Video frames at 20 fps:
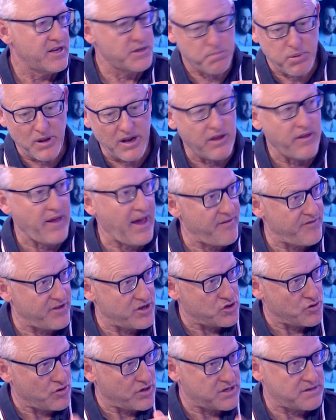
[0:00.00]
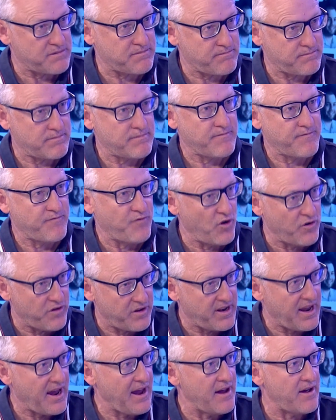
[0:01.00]
There's plenty that have the choice
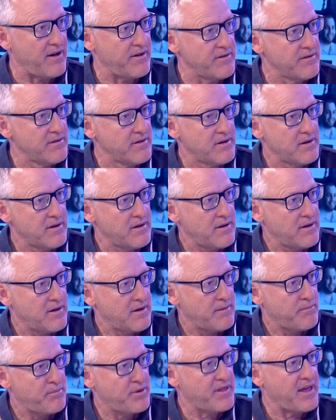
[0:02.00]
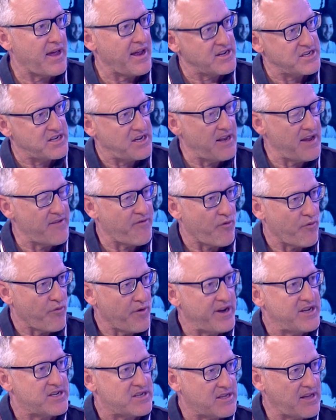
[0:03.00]
further down, but they actually never
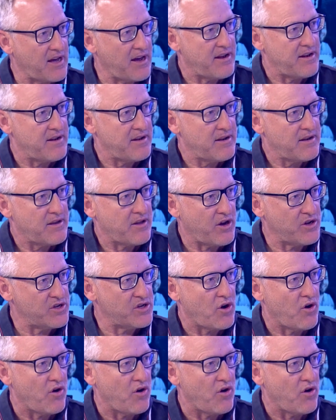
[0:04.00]
reach those heights.